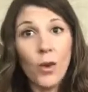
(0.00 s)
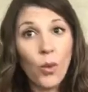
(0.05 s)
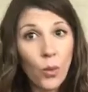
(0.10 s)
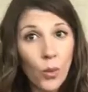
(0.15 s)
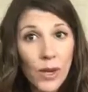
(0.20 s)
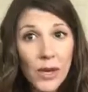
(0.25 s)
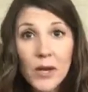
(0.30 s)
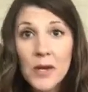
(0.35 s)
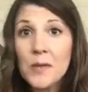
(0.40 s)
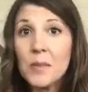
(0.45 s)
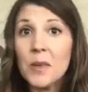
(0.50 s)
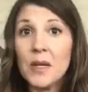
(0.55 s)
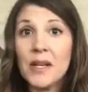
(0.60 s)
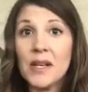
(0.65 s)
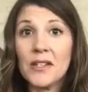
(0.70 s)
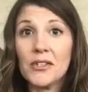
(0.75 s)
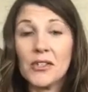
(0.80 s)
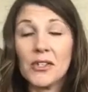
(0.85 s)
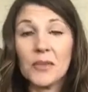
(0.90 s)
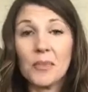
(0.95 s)
Weird, but
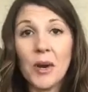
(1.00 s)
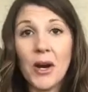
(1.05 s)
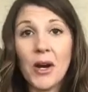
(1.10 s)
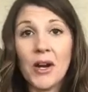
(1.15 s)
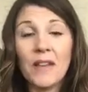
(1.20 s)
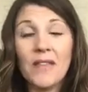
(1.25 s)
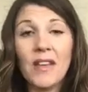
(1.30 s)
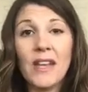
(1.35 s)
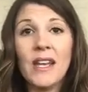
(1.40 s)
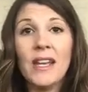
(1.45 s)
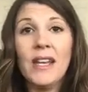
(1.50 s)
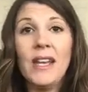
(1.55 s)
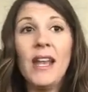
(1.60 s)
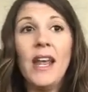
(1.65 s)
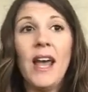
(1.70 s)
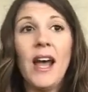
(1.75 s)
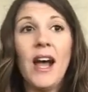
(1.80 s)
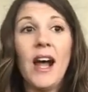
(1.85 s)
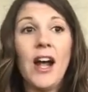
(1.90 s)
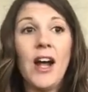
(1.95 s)
it's just part of it.
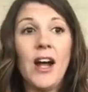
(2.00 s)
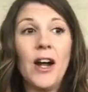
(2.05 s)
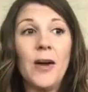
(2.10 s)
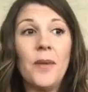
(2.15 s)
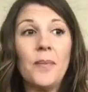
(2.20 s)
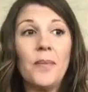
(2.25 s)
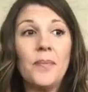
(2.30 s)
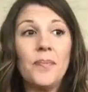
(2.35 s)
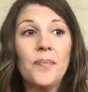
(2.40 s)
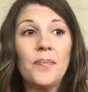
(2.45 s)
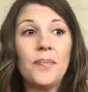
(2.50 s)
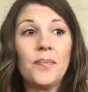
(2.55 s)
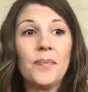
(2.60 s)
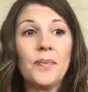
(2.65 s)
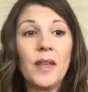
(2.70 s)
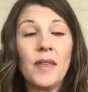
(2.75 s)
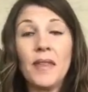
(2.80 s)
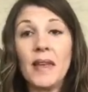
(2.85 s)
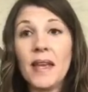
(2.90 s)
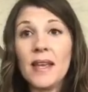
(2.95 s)

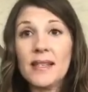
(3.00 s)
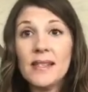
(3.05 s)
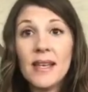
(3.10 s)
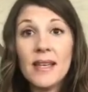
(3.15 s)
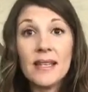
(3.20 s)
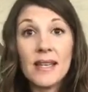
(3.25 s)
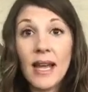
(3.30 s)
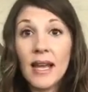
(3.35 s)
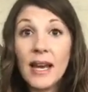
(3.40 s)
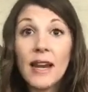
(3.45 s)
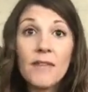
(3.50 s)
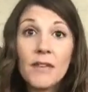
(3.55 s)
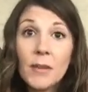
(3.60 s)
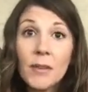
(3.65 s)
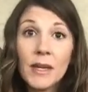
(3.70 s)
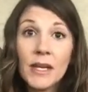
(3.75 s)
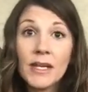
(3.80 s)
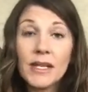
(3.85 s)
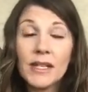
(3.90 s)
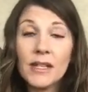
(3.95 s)
And like I said, not
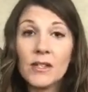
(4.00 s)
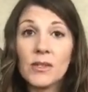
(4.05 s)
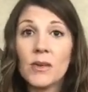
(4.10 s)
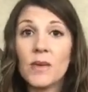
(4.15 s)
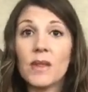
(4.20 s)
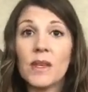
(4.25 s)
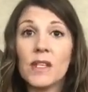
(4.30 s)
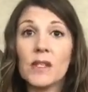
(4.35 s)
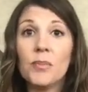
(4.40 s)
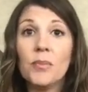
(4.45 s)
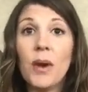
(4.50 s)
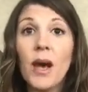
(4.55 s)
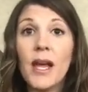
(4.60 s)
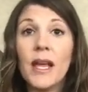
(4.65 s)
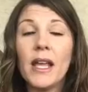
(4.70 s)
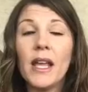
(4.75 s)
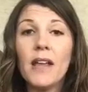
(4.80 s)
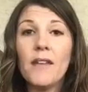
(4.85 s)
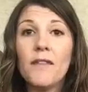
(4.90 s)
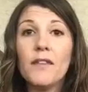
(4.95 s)
everybody deals with this, but
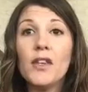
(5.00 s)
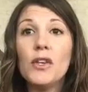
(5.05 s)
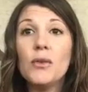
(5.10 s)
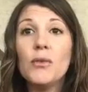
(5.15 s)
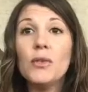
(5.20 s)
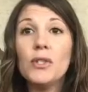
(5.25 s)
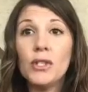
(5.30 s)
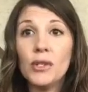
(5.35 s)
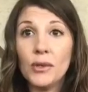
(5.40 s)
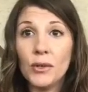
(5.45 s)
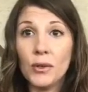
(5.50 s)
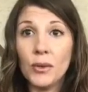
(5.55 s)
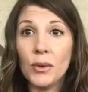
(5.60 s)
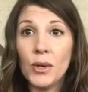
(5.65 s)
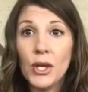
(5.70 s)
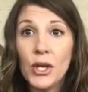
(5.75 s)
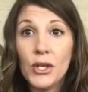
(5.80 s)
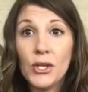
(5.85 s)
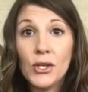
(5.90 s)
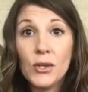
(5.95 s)
if you do,
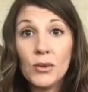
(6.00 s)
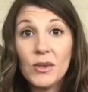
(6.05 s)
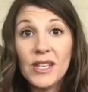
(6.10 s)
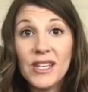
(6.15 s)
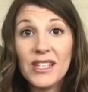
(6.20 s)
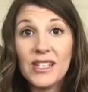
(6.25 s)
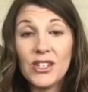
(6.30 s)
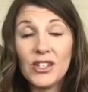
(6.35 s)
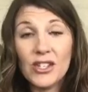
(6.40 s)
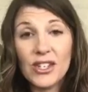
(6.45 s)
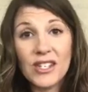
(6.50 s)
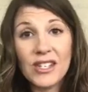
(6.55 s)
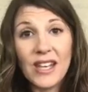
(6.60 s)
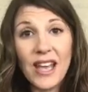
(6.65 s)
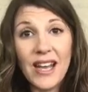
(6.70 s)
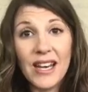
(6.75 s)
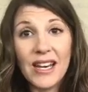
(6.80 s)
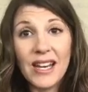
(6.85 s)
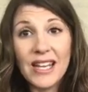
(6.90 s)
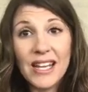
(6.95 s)
you need to just
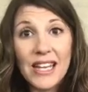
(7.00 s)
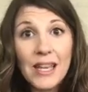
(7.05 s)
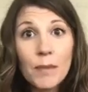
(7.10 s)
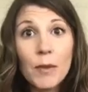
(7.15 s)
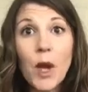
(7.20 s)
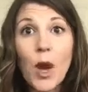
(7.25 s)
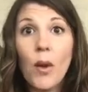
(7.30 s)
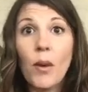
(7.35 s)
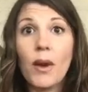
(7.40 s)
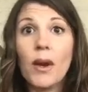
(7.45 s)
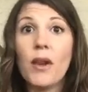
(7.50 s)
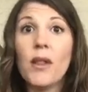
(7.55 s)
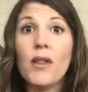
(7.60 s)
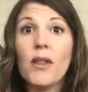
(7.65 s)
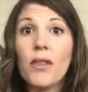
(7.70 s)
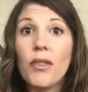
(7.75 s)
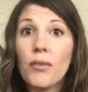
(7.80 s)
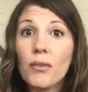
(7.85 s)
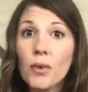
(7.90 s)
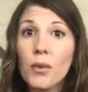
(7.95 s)
keep going
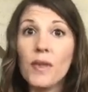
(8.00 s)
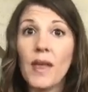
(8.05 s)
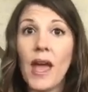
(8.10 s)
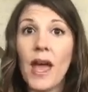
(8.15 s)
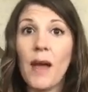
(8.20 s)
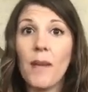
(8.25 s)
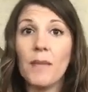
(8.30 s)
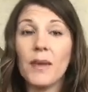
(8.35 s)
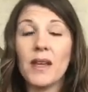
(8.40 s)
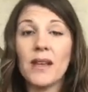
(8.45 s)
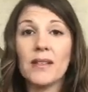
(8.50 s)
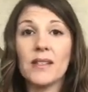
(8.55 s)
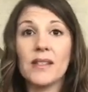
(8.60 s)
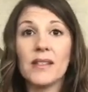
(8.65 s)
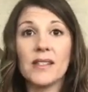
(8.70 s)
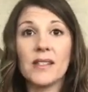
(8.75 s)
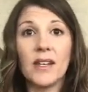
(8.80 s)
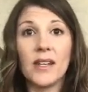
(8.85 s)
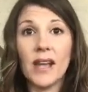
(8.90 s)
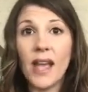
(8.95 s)
through that, because
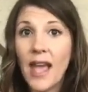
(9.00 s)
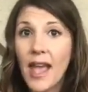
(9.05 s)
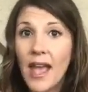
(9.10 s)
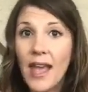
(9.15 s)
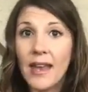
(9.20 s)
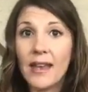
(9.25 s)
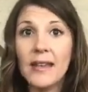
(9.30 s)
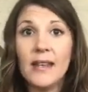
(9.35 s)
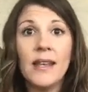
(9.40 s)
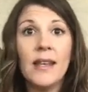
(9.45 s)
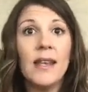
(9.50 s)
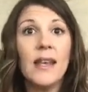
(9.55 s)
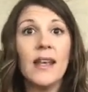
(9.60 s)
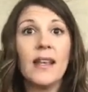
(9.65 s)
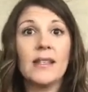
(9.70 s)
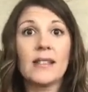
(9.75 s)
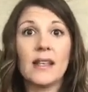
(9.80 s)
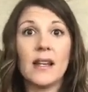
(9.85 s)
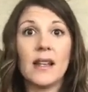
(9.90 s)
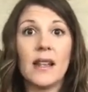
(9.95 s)
it's going to end.
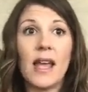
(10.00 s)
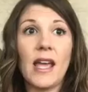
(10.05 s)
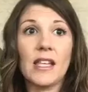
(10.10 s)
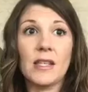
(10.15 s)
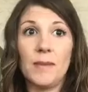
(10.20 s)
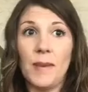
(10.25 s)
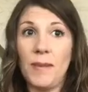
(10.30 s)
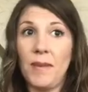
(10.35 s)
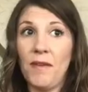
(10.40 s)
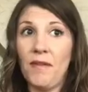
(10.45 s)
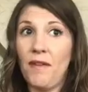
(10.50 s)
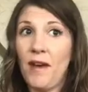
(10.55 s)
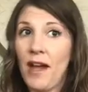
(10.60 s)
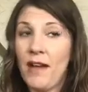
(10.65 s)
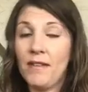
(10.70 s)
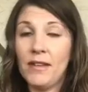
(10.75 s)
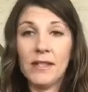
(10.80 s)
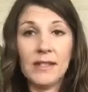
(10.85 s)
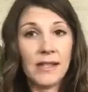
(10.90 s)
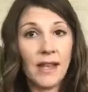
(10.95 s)
It's going to last maybe
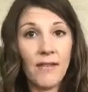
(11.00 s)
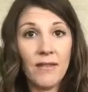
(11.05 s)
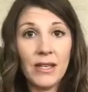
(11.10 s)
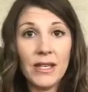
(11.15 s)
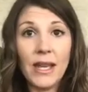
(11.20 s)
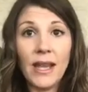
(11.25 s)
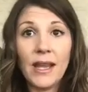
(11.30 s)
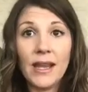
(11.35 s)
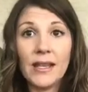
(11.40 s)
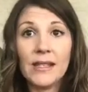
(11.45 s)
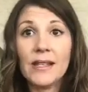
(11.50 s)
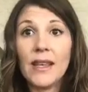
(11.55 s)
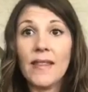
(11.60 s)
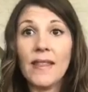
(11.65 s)
5 to 7 days.